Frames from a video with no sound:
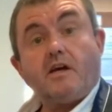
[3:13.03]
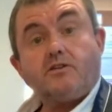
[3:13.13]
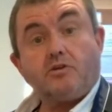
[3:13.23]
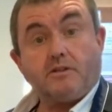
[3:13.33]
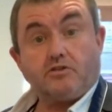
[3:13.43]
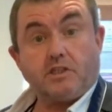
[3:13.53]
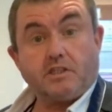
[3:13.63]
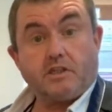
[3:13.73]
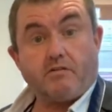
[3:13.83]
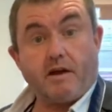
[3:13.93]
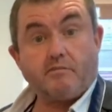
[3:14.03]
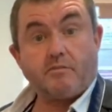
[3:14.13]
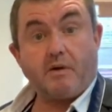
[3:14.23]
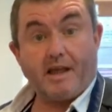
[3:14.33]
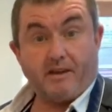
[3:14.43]
260 grams of
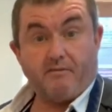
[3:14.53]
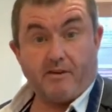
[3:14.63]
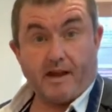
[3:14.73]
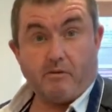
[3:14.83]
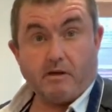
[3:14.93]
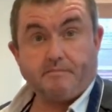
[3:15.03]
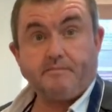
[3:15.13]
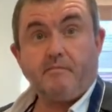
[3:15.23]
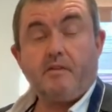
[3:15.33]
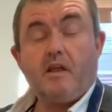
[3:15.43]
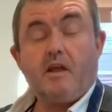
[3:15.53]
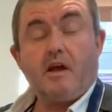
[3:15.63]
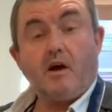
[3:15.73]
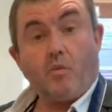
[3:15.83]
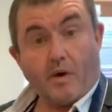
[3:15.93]
plain flour,
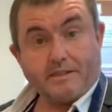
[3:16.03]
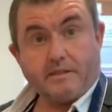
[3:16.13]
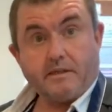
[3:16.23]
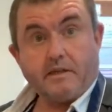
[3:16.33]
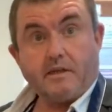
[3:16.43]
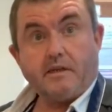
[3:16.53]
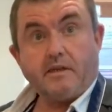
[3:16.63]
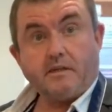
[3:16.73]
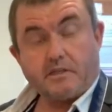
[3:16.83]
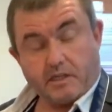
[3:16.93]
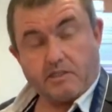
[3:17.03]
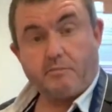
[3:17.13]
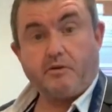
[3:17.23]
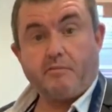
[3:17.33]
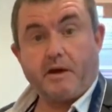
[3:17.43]
1
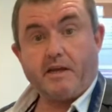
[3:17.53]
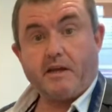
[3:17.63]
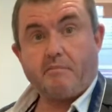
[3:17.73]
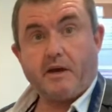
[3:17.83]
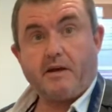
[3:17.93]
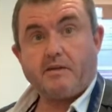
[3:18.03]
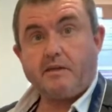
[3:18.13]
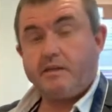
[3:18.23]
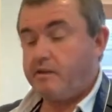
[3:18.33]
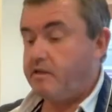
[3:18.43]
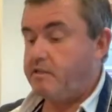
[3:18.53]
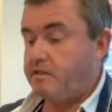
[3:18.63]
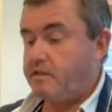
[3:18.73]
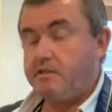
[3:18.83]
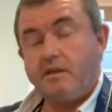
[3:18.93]
teaspoon of baking powder. Now this
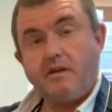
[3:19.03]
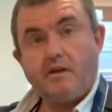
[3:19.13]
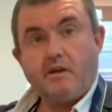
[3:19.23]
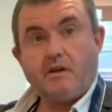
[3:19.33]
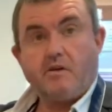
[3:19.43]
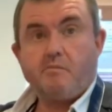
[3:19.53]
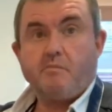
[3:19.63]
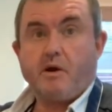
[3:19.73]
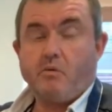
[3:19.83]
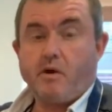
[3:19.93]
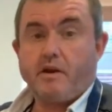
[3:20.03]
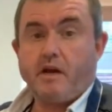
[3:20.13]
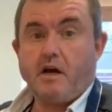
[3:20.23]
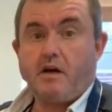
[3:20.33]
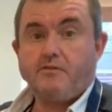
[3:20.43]
is about
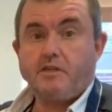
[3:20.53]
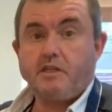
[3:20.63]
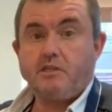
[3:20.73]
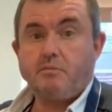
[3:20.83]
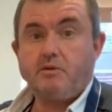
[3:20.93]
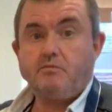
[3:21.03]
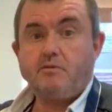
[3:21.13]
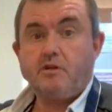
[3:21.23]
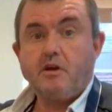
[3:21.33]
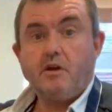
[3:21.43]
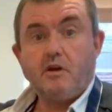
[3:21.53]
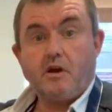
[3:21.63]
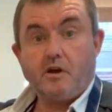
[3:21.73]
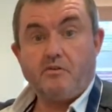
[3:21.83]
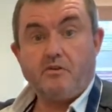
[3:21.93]
1.5 teaspoons
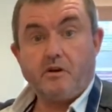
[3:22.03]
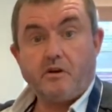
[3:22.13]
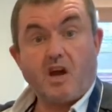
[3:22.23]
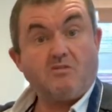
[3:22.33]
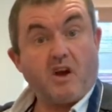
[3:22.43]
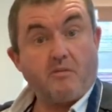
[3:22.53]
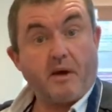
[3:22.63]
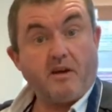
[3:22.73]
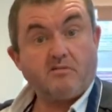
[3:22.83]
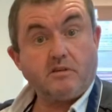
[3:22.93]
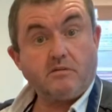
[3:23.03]
of cocoa powder.